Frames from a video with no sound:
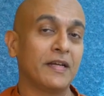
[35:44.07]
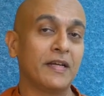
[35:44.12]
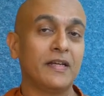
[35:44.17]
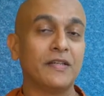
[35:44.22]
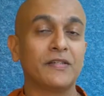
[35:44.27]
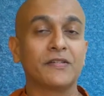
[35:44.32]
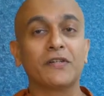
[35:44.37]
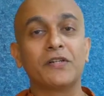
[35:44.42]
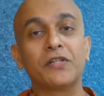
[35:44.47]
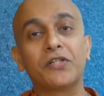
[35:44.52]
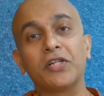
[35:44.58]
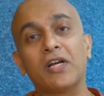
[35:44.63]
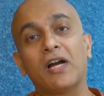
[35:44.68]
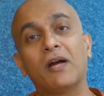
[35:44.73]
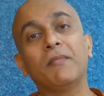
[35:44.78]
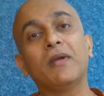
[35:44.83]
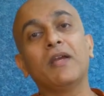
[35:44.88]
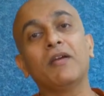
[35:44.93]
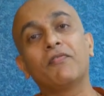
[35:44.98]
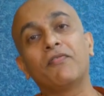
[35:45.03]
is the
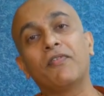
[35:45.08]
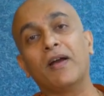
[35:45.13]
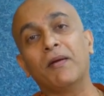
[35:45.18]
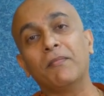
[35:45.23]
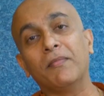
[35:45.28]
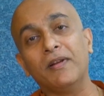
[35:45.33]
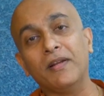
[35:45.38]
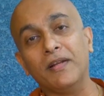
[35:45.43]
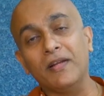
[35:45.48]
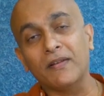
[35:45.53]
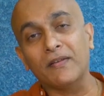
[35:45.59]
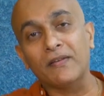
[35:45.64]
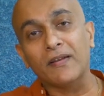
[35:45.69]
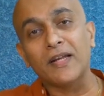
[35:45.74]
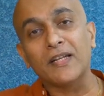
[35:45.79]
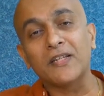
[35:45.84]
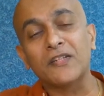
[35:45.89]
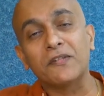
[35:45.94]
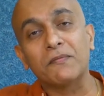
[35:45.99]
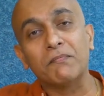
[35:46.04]
charming family
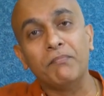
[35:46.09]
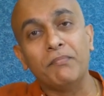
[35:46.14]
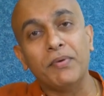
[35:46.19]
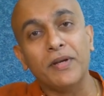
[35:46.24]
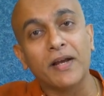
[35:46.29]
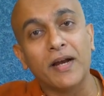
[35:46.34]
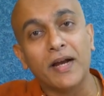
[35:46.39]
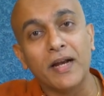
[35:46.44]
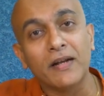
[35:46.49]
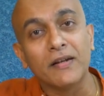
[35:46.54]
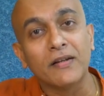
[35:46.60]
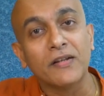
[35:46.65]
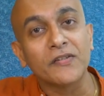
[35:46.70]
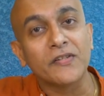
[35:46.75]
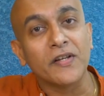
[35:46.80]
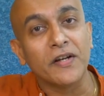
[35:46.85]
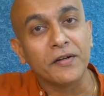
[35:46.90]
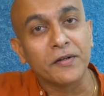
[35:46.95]
that's behind this